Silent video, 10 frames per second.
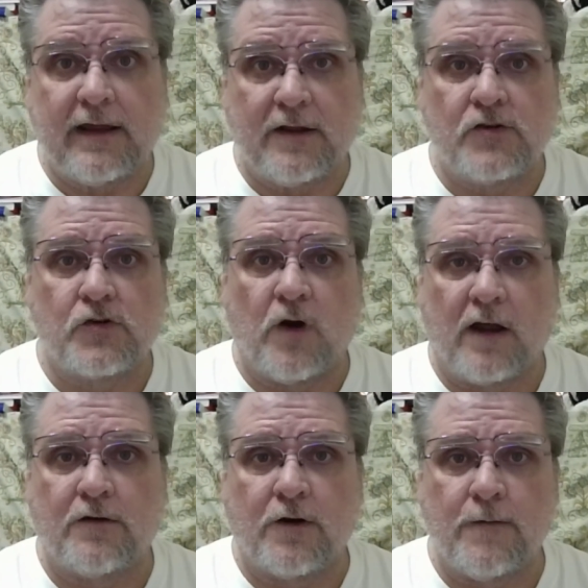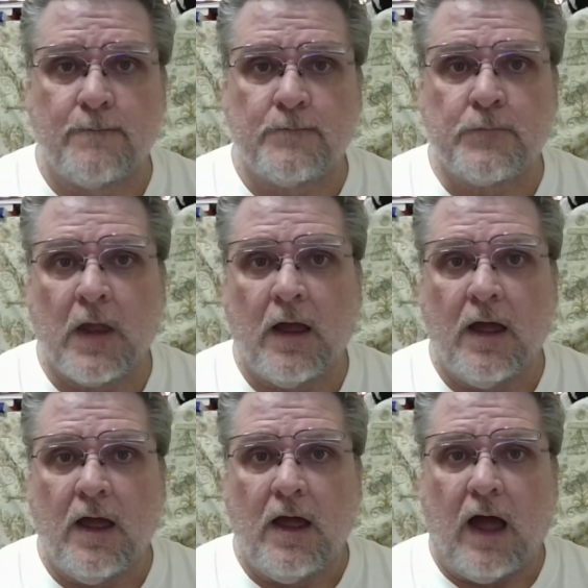instructor
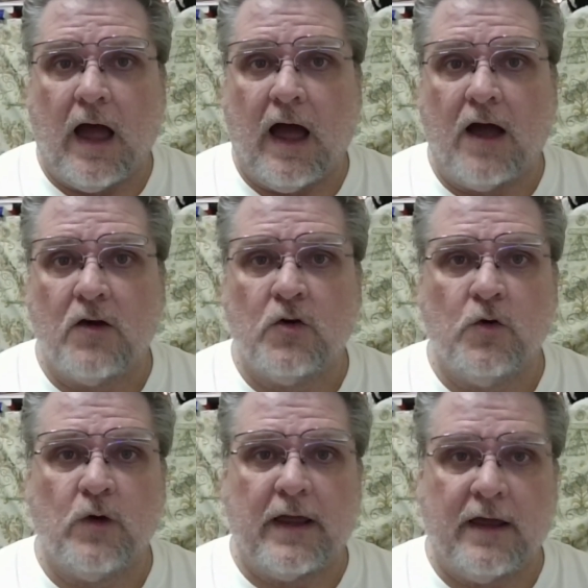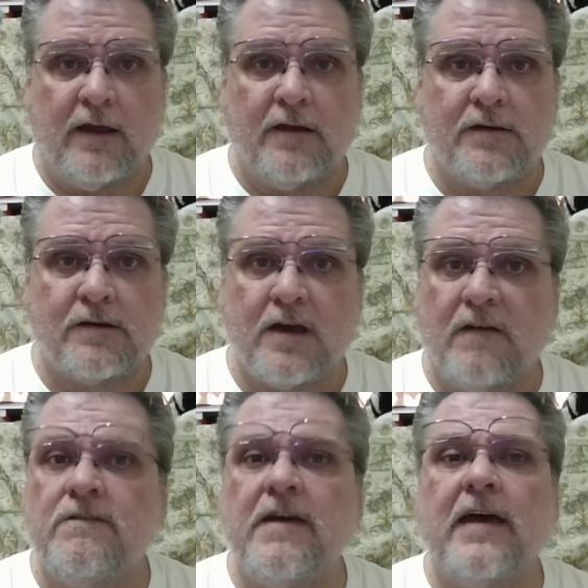who is
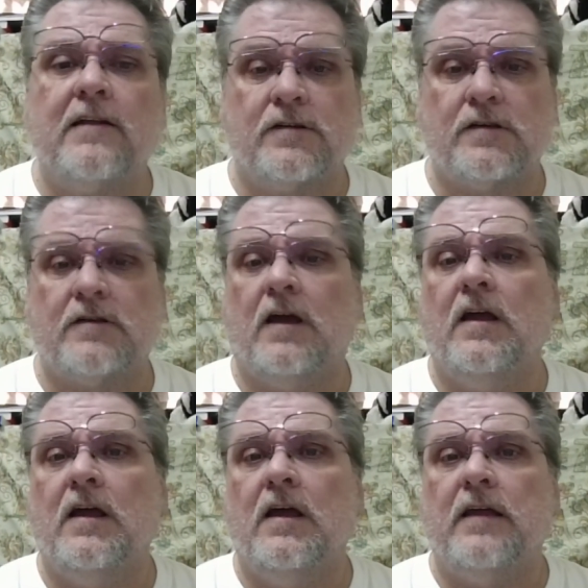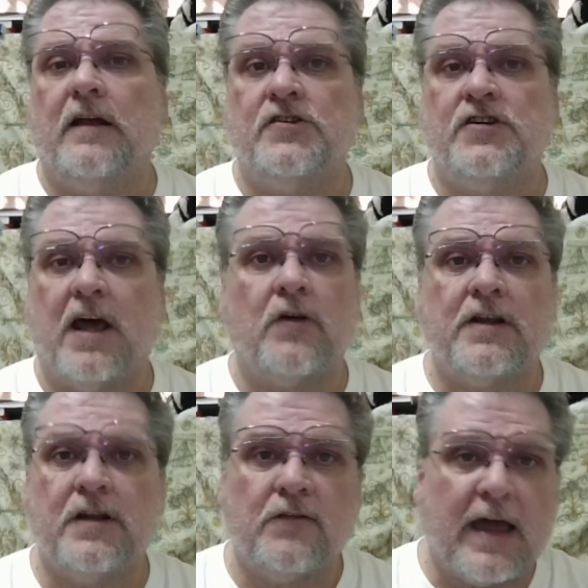convinced that
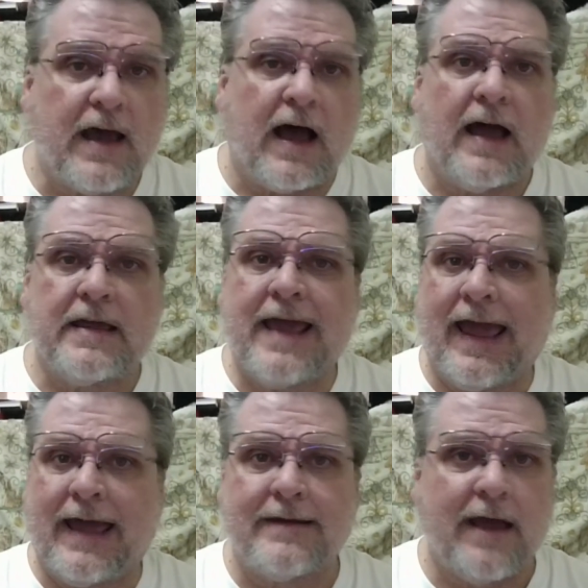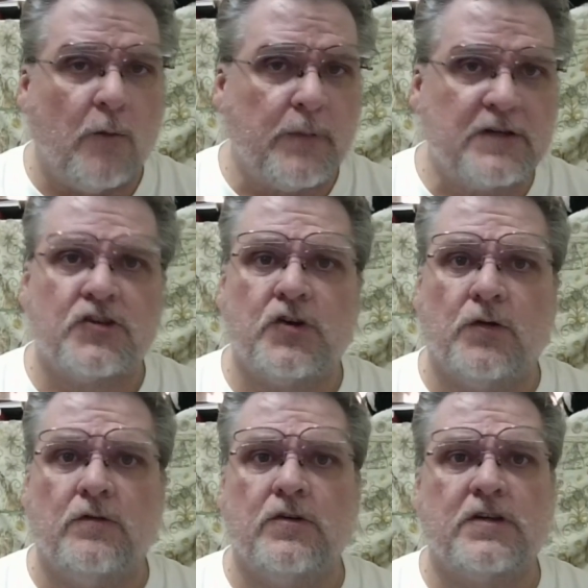generative AI can't help his
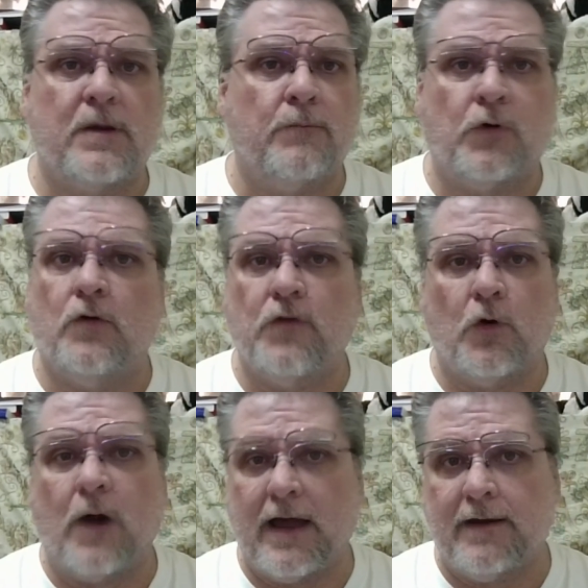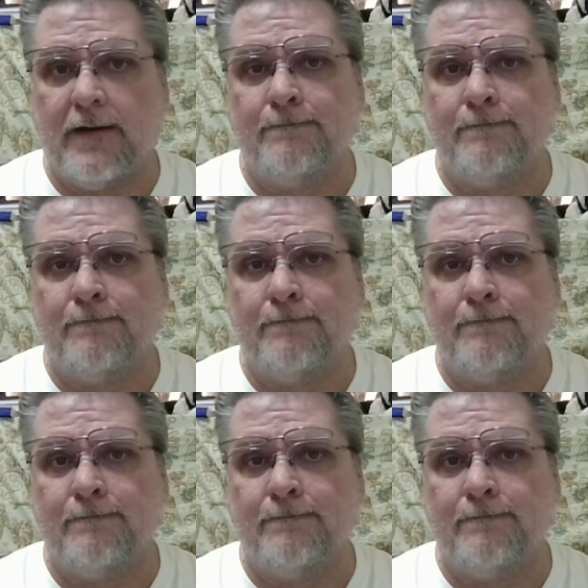students improve their writing.